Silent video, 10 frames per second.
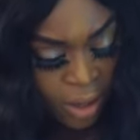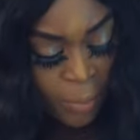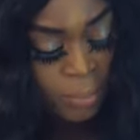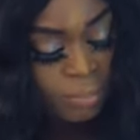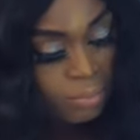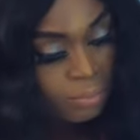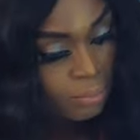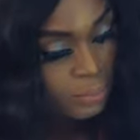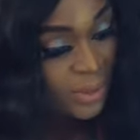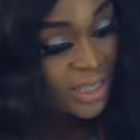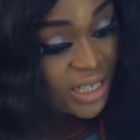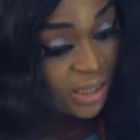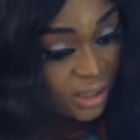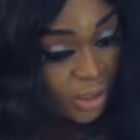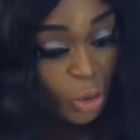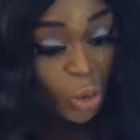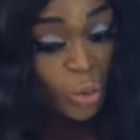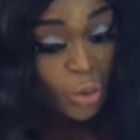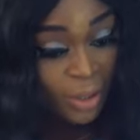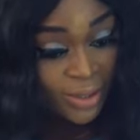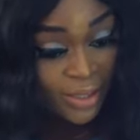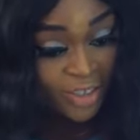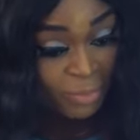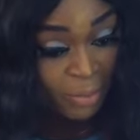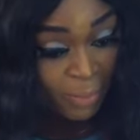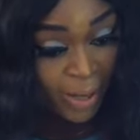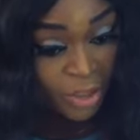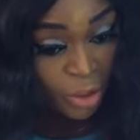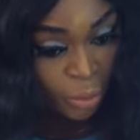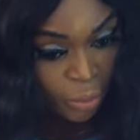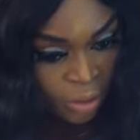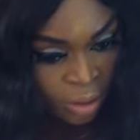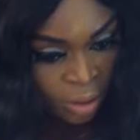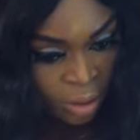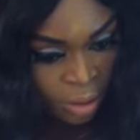Oh, please, do not give me bad news.